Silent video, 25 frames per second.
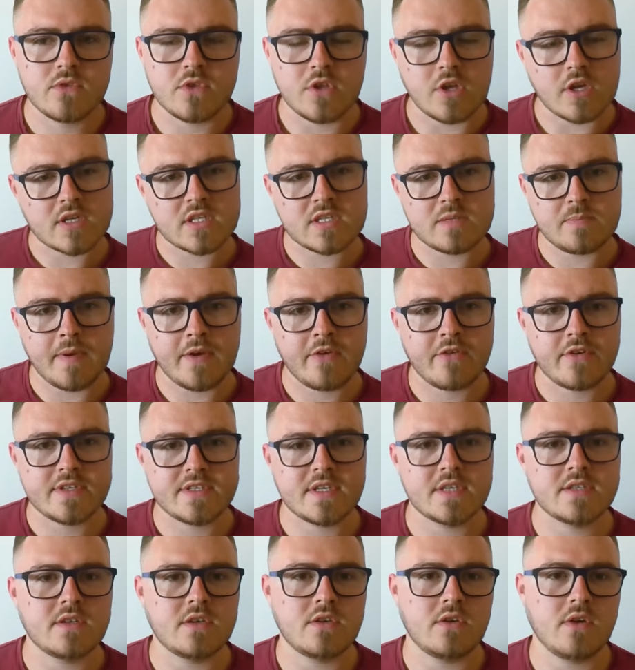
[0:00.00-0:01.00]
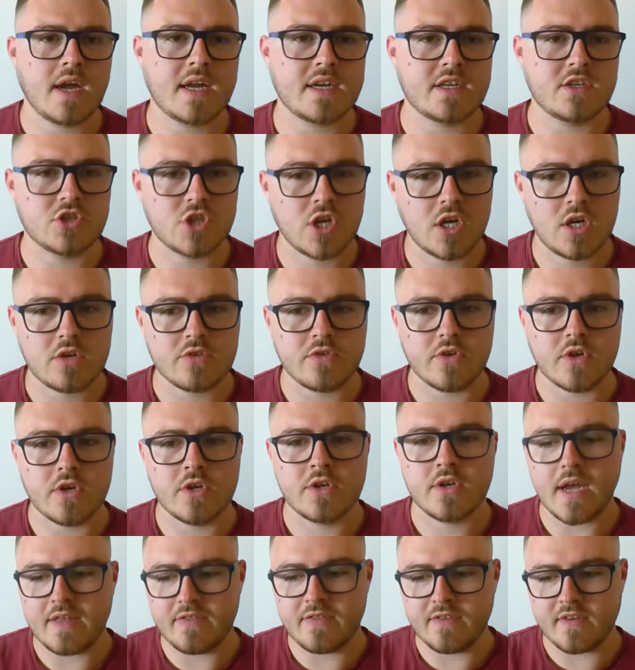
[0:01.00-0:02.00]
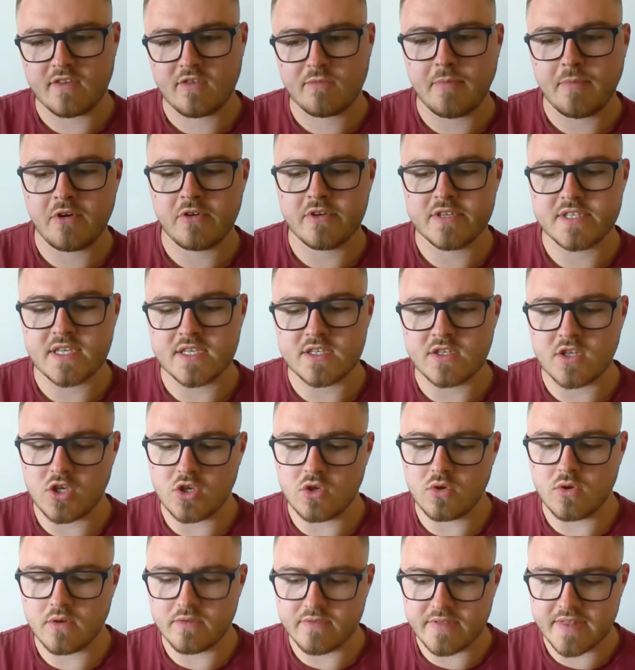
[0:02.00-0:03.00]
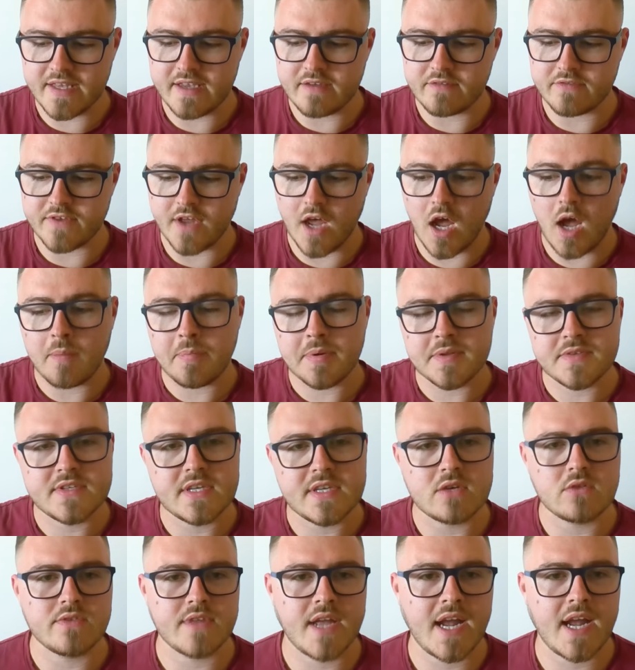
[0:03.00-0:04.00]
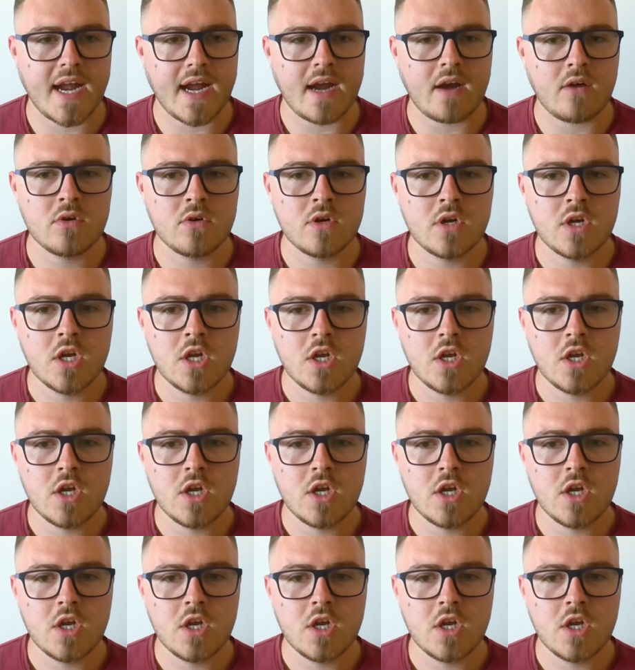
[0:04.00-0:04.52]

The experiences that you had in childhood and the experiences that you have lived up until now